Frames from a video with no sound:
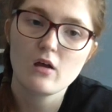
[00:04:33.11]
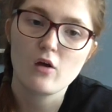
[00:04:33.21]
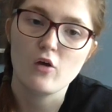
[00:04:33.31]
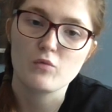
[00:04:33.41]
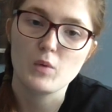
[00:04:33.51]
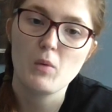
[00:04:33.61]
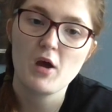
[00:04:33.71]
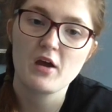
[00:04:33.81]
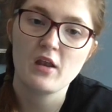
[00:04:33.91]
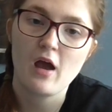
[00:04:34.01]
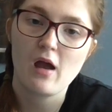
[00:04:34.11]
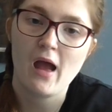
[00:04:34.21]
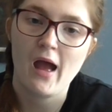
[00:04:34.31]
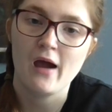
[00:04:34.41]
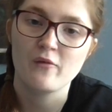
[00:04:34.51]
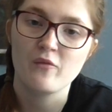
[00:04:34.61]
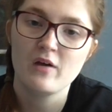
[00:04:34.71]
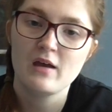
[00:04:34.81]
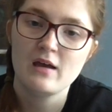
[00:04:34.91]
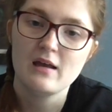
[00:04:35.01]
Because um, we were going to have
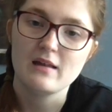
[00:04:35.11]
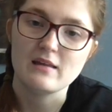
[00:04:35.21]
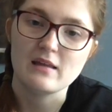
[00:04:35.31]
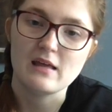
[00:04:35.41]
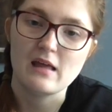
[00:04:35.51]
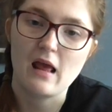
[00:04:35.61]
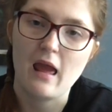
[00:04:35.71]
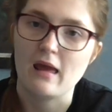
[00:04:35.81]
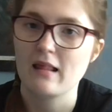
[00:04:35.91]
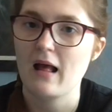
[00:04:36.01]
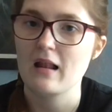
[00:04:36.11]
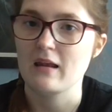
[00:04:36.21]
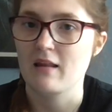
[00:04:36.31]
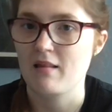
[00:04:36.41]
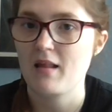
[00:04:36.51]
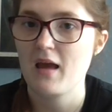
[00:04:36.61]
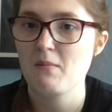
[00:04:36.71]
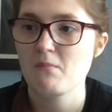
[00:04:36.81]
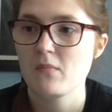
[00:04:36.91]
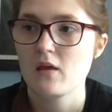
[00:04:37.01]
the exactly the
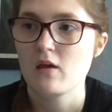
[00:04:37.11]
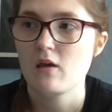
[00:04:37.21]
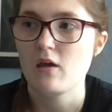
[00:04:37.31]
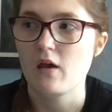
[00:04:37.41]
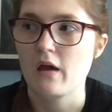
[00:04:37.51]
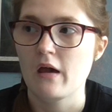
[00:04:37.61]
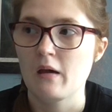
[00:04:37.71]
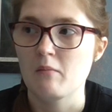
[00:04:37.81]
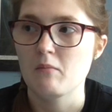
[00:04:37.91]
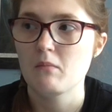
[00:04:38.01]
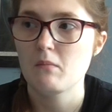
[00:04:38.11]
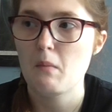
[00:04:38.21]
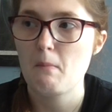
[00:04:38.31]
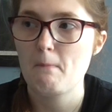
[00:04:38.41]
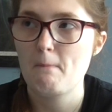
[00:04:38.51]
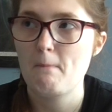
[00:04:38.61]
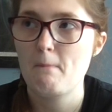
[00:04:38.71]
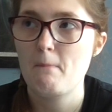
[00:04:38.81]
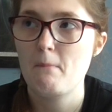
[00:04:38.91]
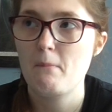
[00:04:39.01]
same, um,
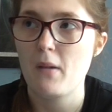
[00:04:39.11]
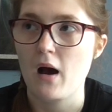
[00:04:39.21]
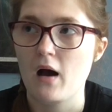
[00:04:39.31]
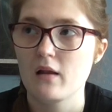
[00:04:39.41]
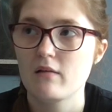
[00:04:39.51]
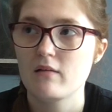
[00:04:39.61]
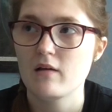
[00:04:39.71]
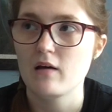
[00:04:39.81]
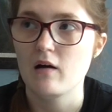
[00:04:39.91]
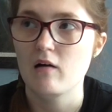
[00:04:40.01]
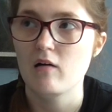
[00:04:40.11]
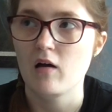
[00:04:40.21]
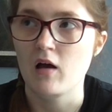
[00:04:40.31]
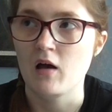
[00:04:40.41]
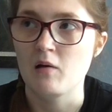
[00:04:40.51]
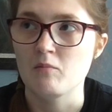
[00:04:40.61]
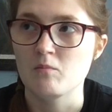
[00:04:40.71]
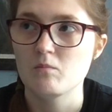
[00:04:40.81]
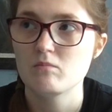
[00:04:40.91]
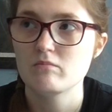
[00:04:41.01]
but
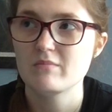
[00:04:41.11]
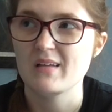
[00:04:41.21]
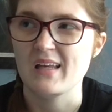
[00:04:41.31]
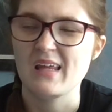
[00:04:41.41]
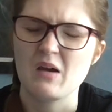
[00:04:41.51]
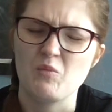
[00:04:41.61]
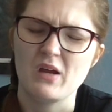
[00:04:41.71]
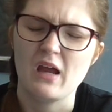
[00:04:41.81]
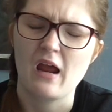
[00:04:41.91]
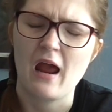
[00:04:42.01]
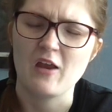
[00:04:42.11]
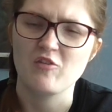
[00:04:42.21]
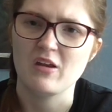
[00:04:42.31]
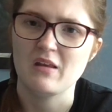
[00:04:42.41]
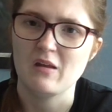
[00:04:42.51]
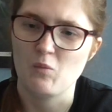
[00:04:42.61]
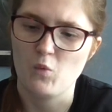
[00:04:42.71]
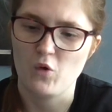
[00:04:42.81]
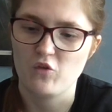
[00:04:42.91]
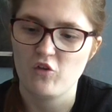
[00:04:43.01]
um, in the end we actually didn't
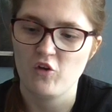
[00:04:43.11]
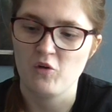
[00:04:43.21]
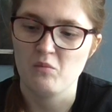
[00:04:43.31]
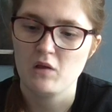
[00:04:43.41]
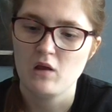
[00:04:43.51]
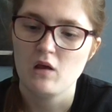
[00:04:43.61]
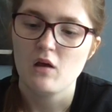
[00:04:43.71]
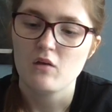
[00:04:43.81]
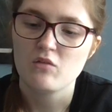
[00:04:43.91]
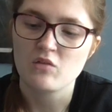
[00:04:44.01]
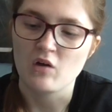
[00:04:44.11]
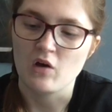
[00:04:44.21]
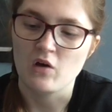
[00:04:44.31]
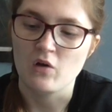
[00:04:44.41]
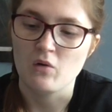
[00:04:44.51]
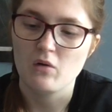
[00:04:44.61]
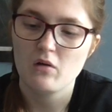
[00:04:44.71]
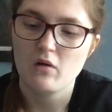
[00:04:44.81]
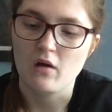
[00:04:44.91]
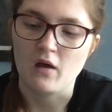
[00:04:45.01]
want to. So
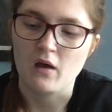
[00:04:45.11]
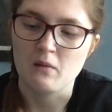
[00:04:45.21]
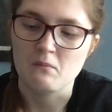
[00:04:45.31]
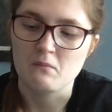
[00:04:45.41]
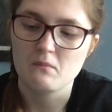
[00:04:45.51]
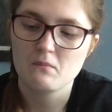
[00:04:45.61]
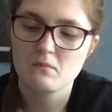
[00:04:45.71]
um,